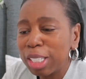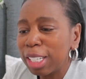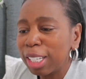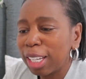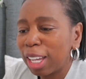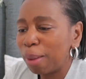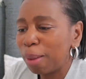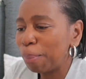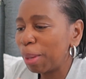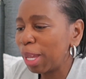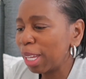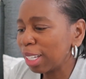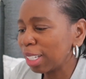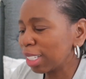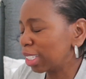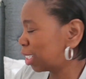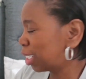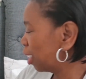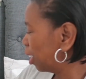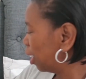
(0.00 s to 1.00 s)
TK
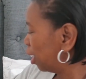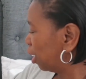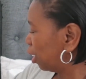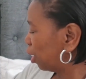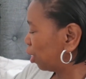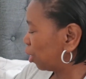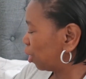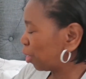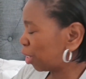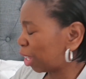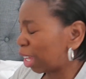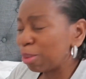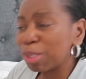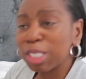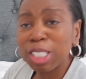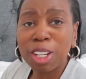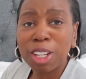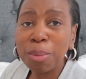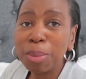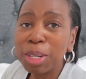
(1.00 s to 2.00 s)
Maxx. You know, they have
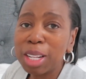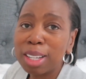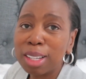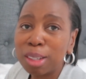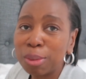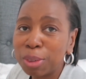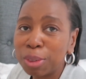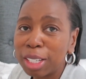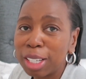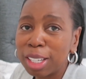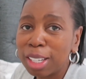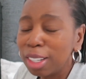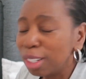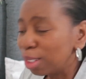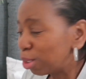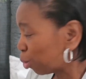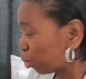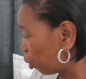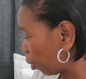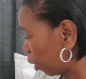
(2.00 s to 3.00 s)
so many lovely
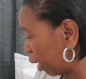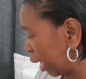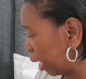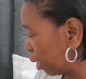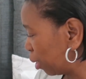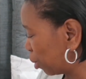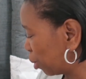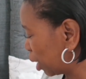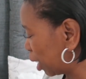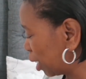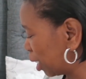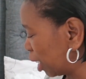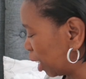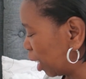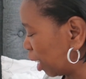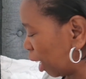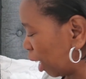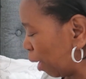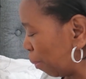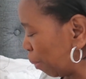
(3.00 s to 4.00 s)
door handles in
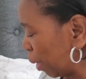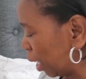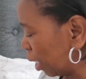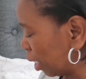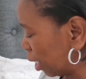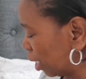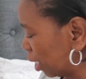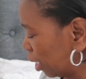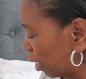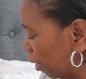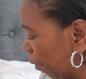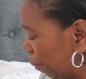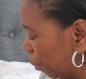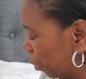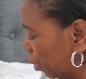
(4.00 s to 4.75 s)
TK Maxx.